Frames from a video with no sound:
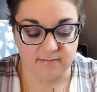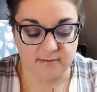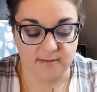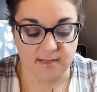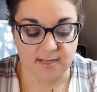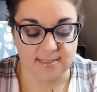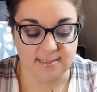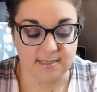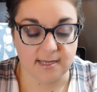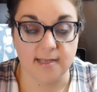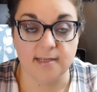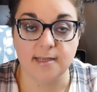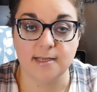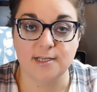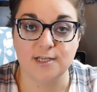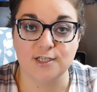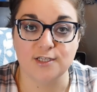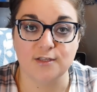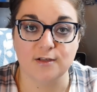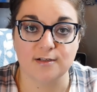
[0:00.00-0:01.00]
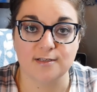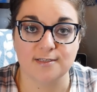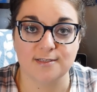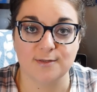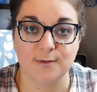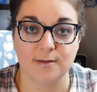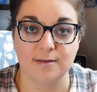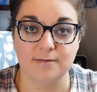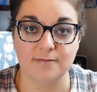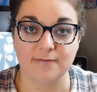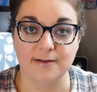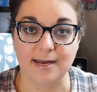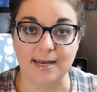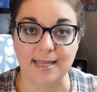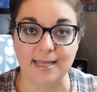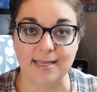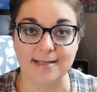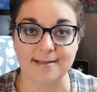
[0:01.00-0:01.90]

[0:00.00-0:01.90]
Because it just looks so inviting.